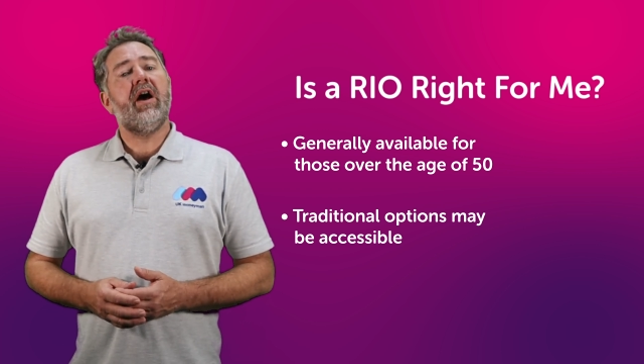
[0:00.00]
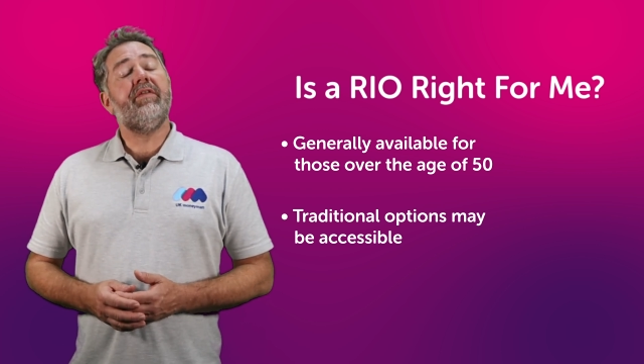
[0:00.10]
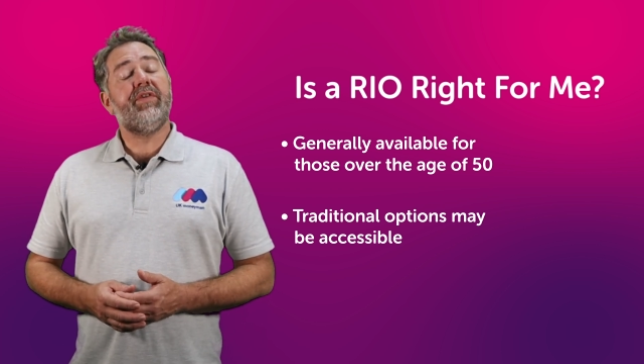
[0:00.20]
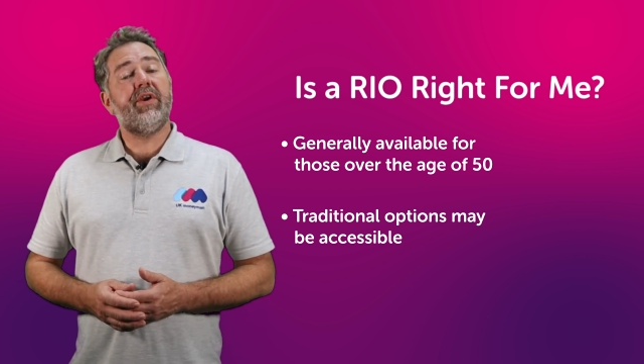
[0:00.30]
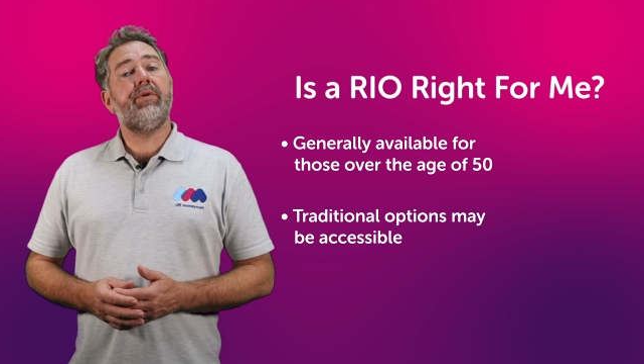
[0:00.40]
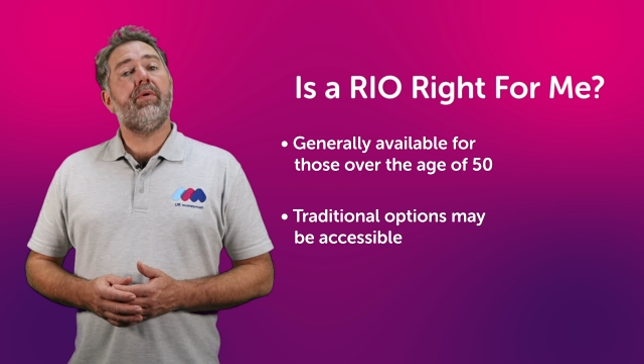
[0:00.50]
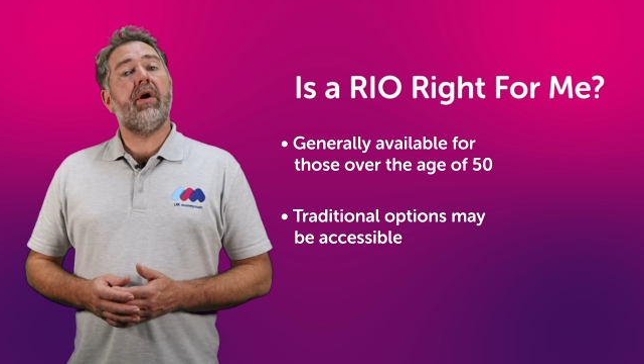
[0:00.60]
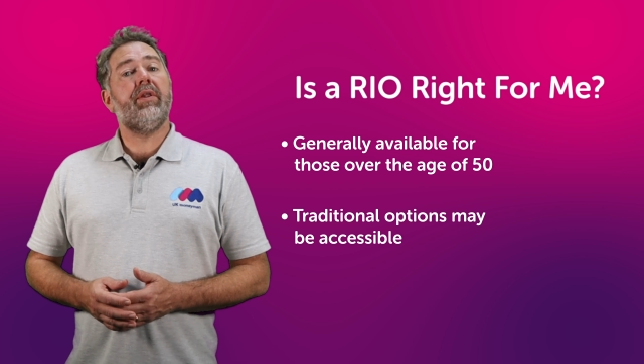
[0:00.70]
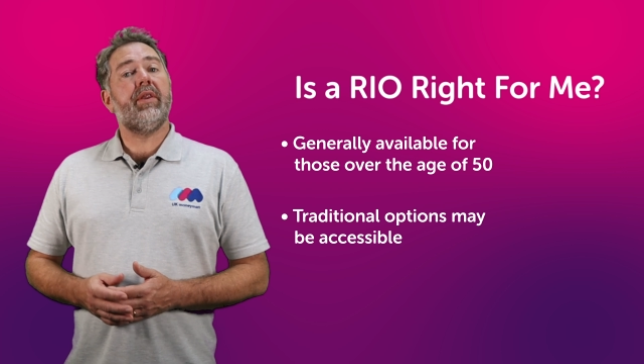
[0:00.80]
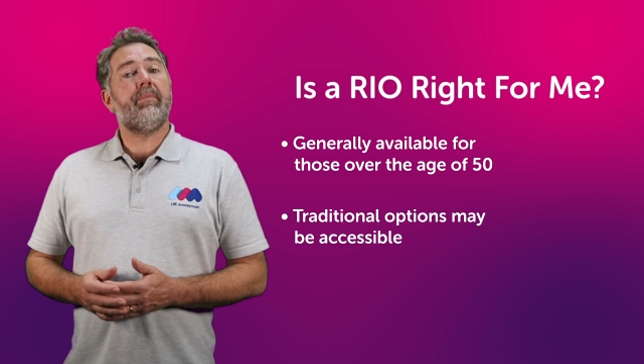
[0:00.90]
a view
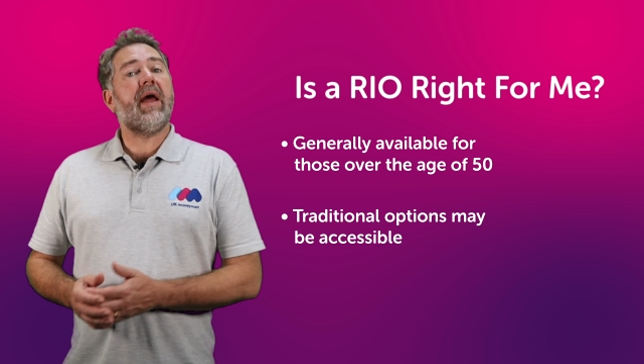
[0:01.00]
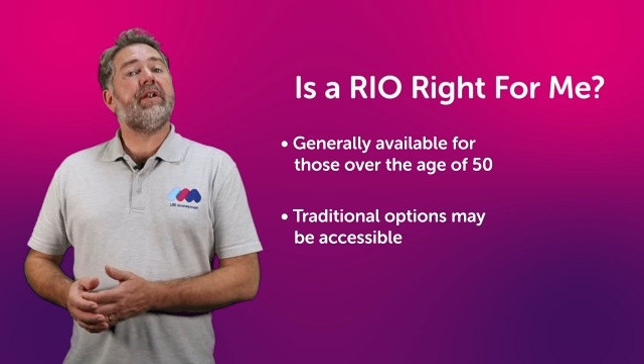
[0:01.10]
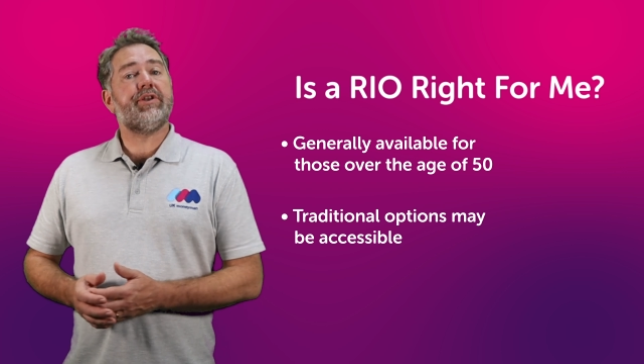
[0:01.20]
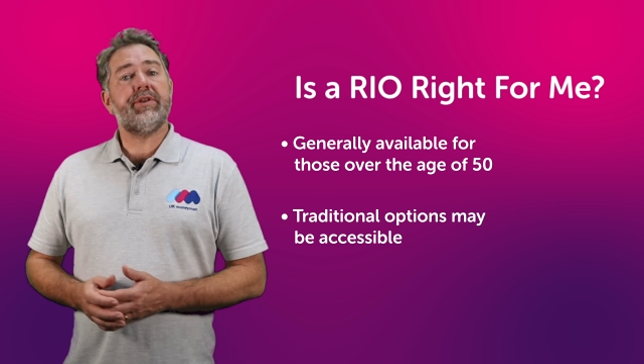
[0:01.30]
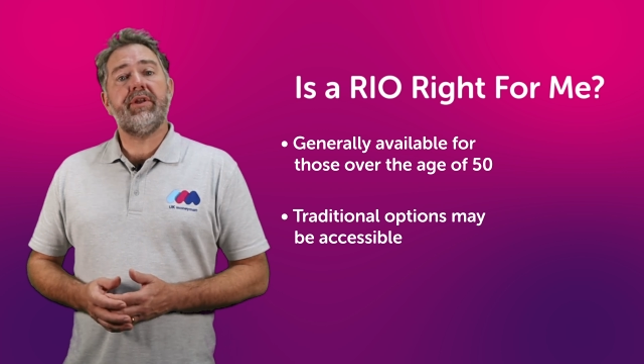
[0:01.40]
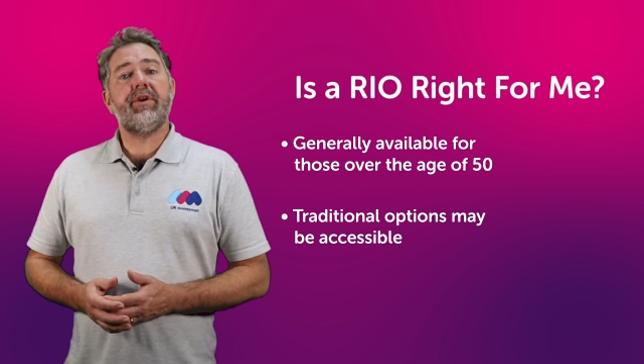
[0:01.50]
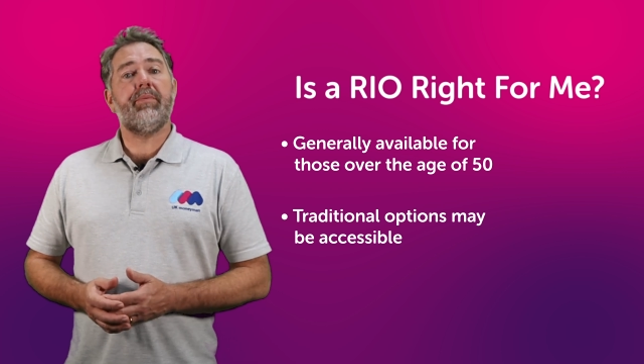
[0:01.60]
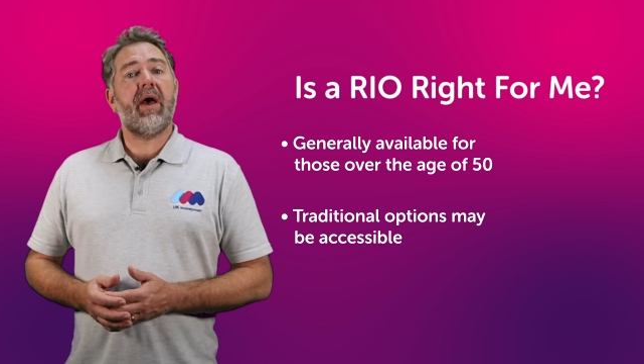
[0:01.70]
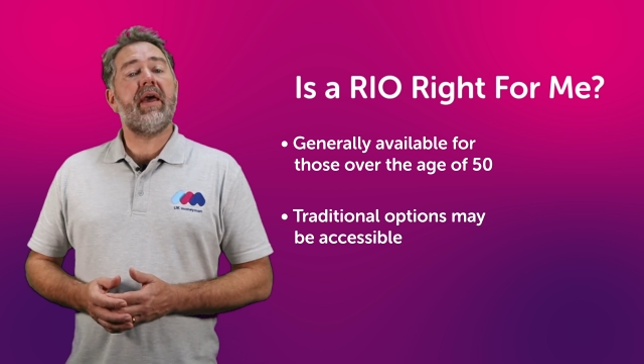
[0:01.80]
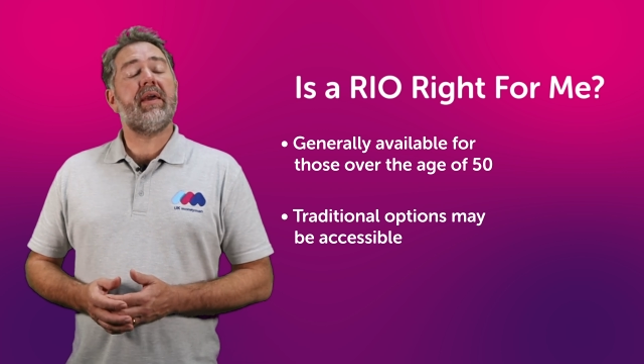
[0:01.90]
on the pension that
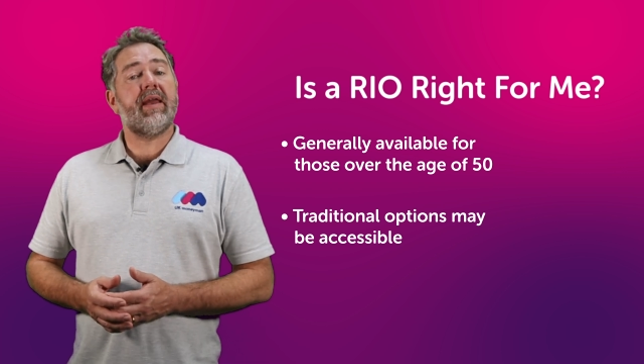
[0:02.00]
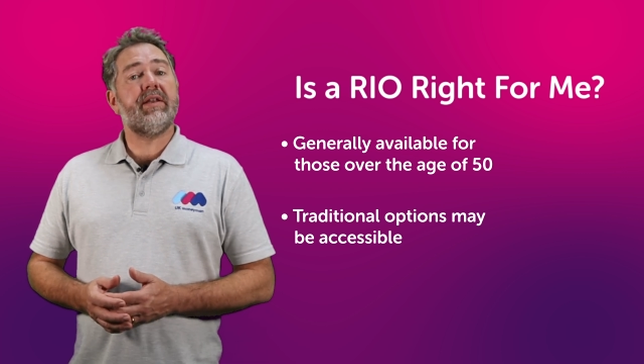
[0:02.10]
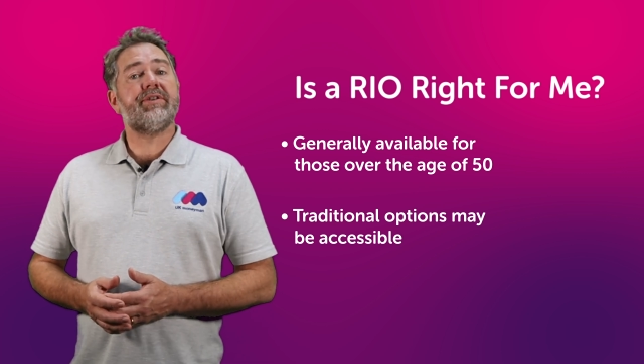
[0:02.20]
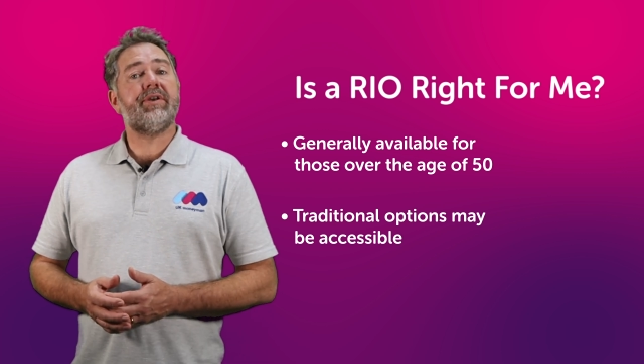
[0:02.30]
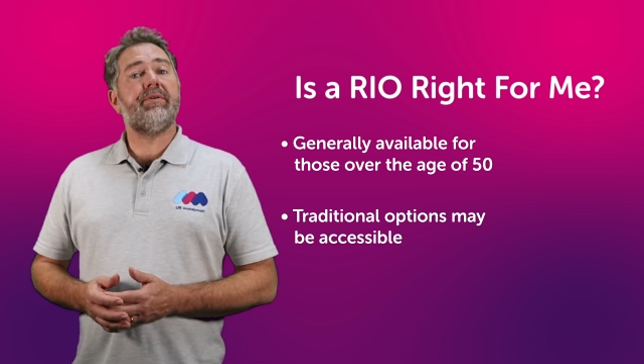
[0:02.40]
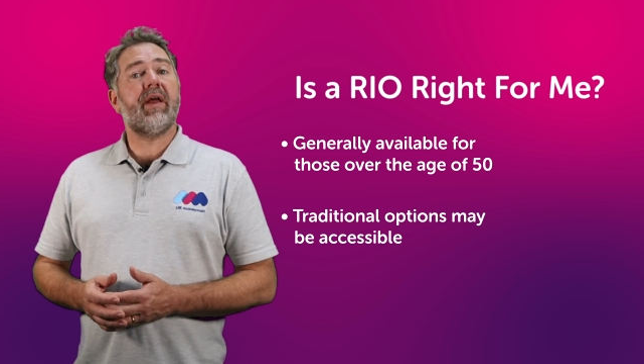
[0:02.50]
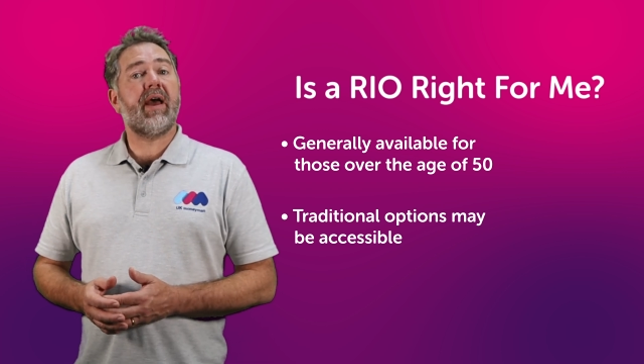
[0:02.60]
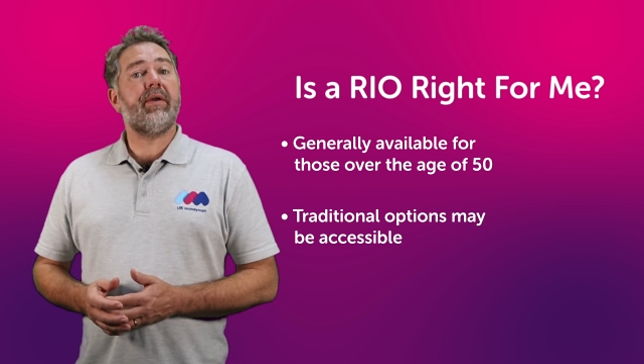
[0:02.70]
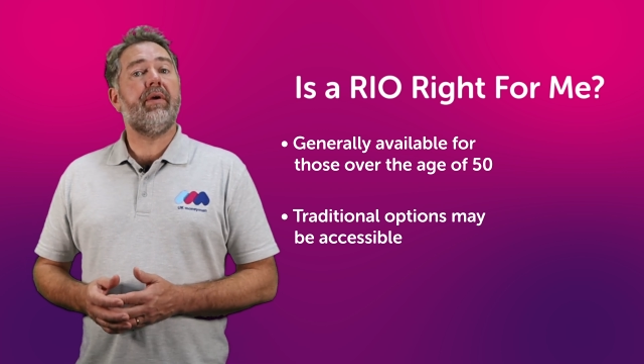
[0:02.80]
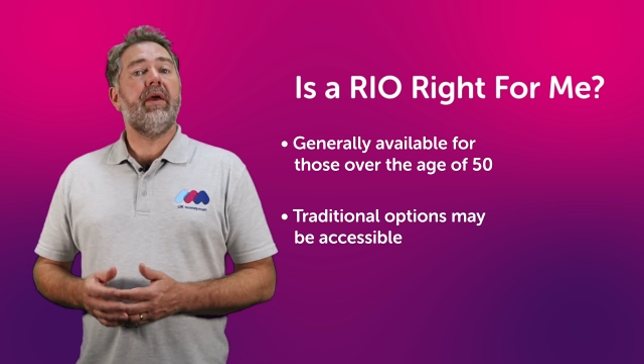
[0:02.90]
you're paying into
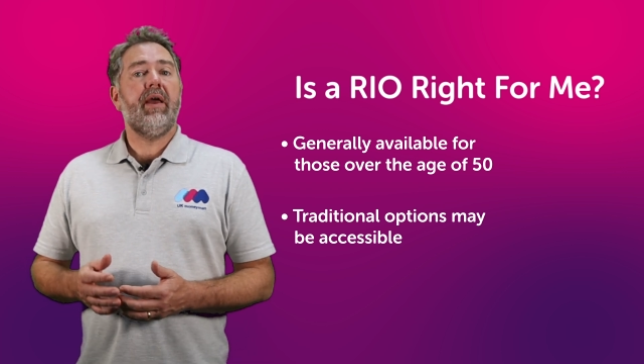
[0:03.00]
now